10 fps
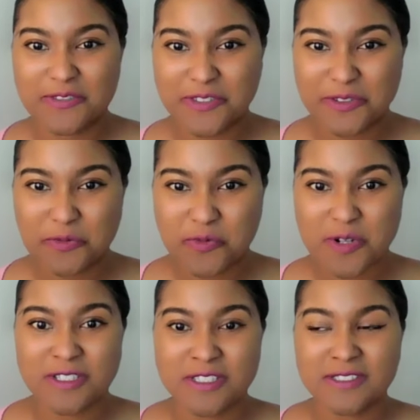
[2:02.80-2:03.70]
over the
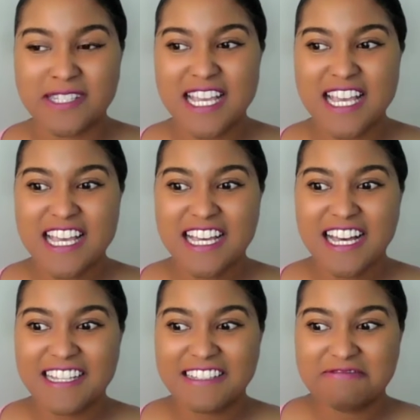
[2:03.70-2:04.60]
world
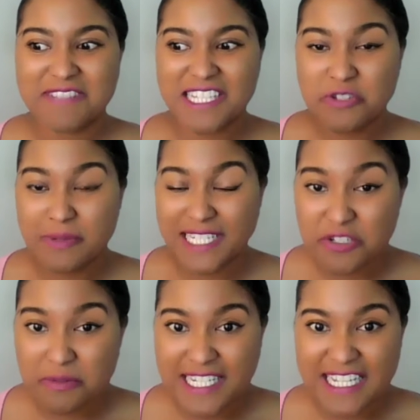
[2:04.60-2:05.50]
in
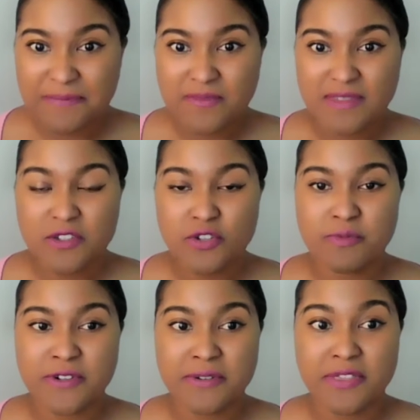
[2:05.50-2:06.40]
2020 who
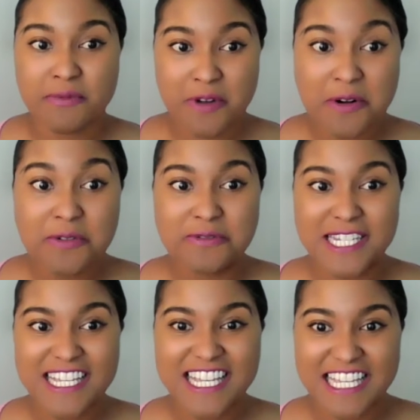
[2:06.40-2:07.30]
were thrown
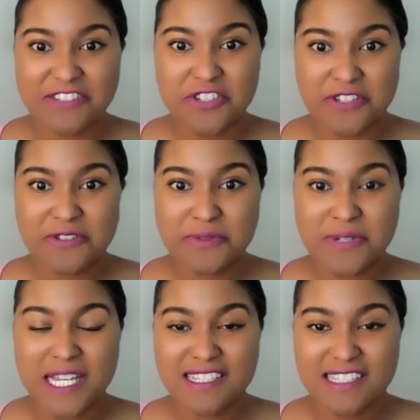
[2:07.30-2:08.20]
into
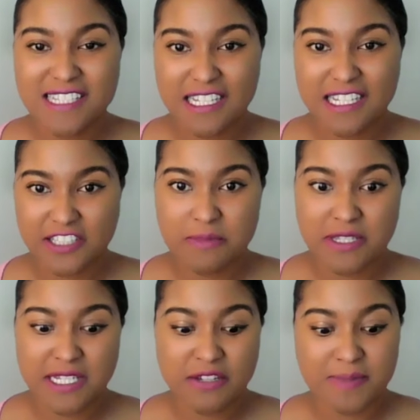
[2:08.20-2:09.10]

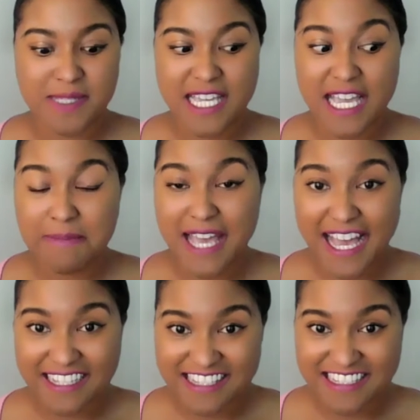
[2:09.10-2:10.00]
telecommuting or became
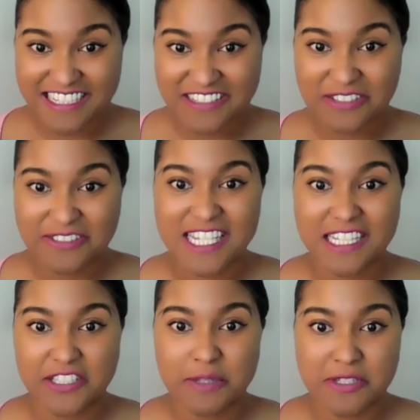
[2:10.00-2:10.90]
accidental
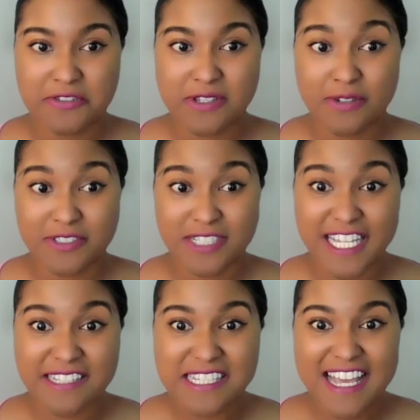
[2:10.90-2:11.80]
telecommuters overnight,